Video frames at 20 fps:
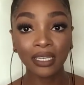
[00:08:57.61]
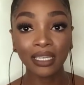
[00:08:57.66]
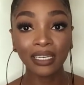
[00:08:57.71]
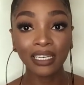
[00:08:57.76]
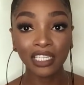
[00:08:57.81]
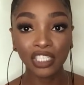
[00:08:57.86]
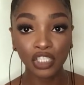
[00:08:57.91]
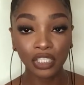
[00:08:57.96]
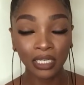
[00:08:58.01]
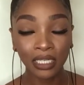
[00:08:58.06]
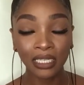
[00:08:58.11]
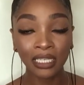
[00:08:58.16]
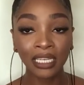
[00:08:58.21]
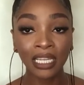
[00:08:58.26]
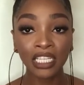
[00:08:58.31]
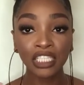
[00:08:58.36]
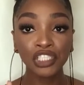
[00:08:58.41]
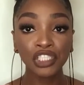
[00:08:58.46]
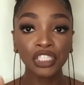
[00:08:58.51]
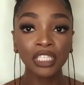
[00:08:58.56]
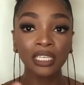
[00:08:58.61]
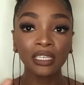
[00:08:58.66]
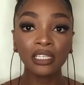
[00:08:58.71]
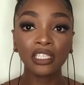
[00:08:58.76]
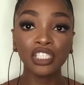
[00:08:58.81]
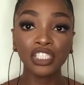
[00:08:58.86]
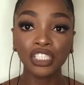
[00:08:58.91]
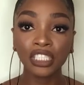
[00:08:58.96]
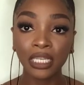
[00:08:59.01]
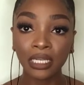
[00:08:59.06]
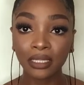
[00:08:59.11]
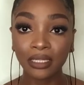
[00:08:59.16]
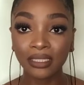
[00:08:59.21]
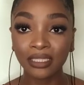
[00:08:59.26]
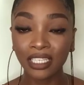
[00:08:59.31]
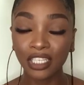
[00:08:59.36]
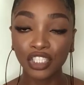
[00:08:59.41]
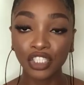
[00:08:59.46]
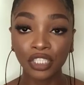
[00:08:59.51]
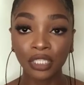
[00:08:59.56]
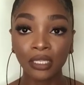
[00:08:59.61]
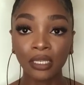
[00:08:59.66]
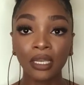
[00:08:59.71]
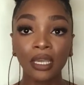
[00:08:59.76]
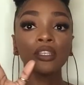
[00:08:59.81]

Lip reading: initially. Let she initiate the touching.